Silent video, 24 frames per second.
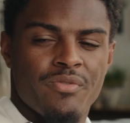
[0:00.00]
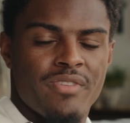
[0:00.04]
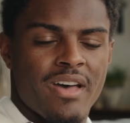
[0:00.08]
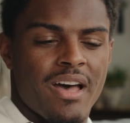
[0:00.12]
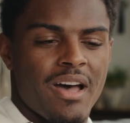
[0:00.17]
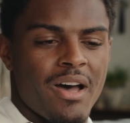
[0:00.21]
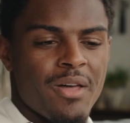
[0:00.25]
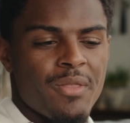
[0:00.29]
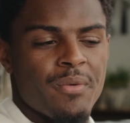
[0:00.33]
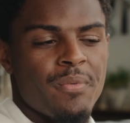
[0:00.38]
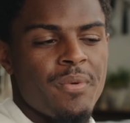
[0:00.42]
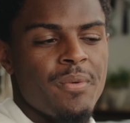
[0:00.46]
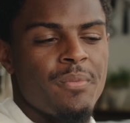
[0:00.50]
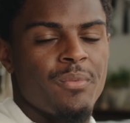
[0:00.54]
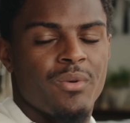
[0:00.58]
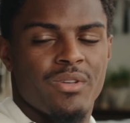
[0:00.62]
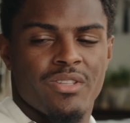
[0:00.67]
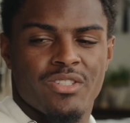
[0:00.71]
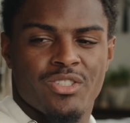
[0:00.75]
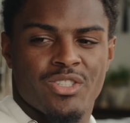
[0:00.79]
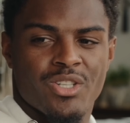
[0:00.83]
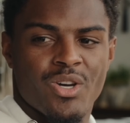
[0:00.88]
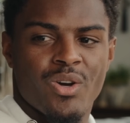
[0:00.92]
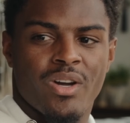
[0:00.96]
We've had other people
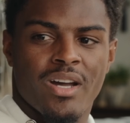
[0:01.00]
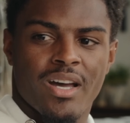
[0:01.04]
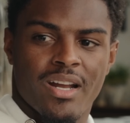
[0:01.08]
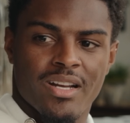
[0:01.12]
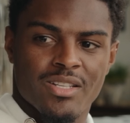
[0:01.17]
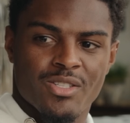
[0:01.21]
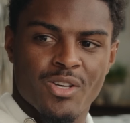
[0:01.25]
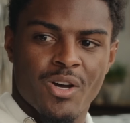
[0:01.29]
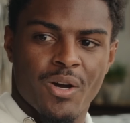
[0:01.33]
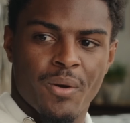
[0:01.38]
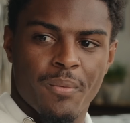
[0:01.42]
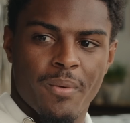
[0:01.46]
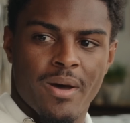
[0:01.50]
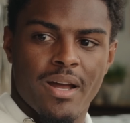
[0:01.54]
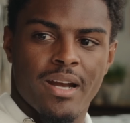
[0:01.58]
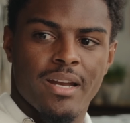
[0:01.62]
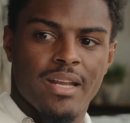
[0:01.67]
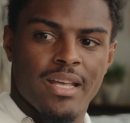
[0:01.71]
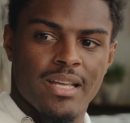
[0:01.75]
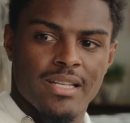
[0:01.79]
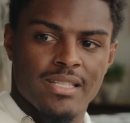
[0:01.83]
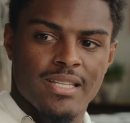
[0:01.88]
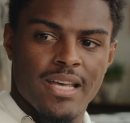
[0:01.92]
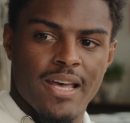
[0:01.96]
on the show kind of talk about
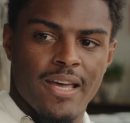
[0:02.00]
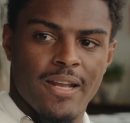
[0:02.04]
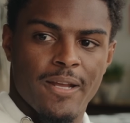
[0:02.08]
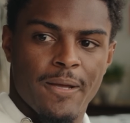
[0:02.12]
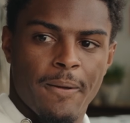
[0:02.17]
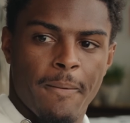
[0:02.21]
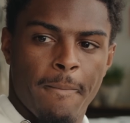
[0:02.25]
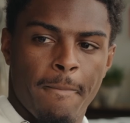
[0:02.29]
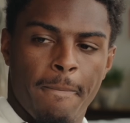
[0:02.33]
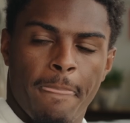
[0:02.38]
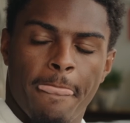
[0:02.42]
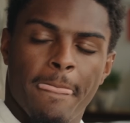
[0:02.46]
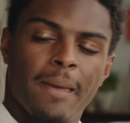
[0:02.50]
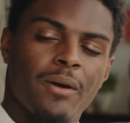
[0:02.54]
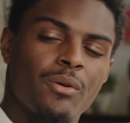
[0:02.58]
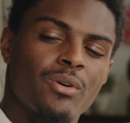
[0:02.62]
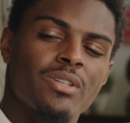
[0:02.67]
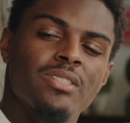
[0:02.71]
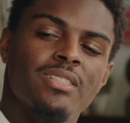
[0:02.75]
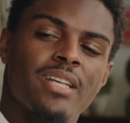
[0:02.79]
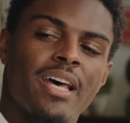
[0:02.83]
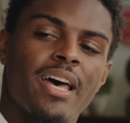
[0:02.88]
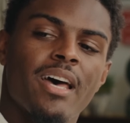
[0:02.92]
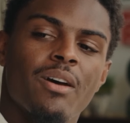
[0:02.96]
it, hint at it. Like,
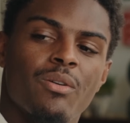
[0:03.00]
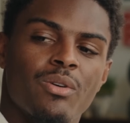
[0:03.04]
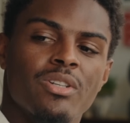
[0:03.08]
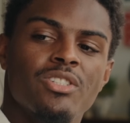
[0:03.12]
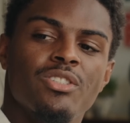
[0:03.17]
what is that?